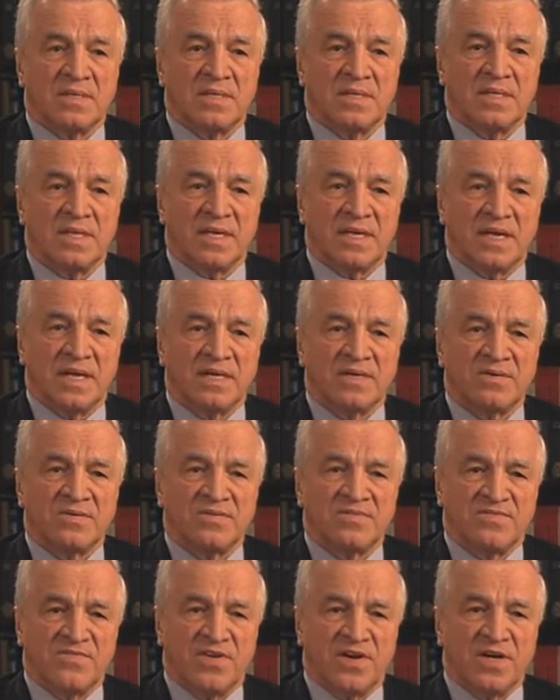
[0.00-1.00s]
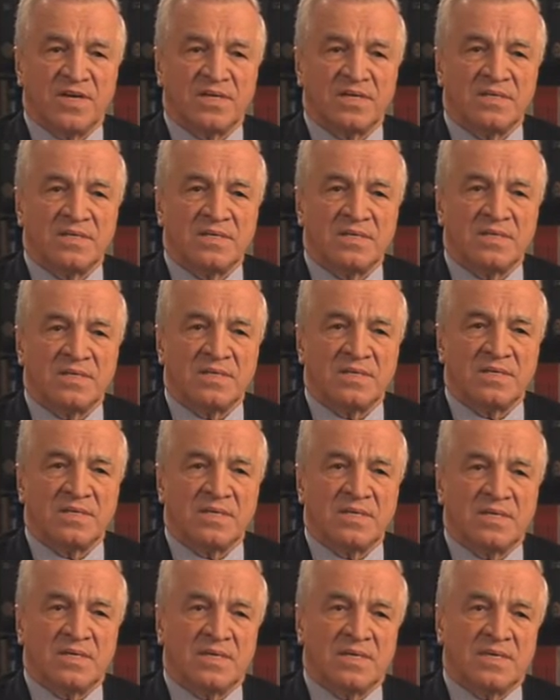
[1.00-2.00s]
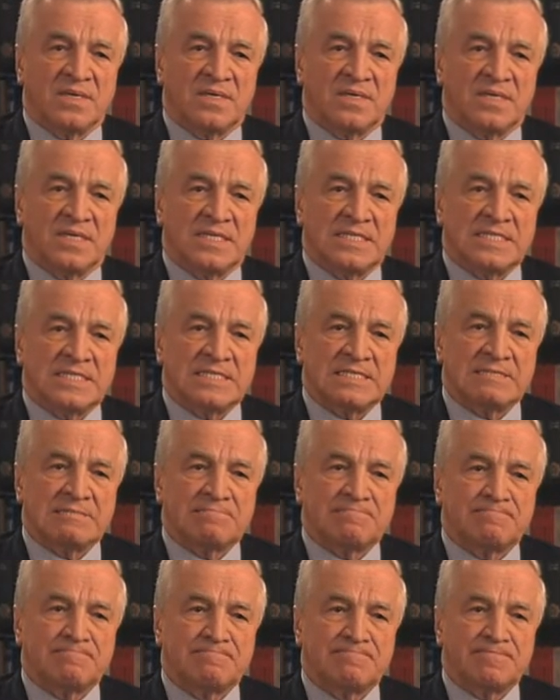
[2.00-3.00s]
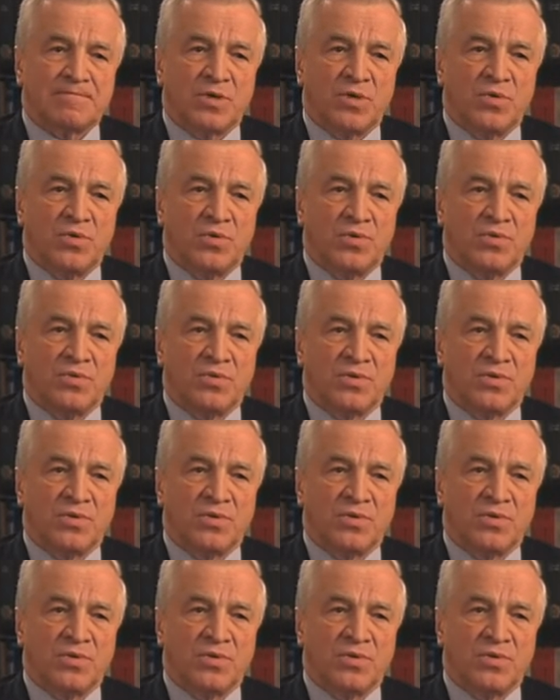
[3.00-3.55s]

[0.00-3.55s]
that I could find who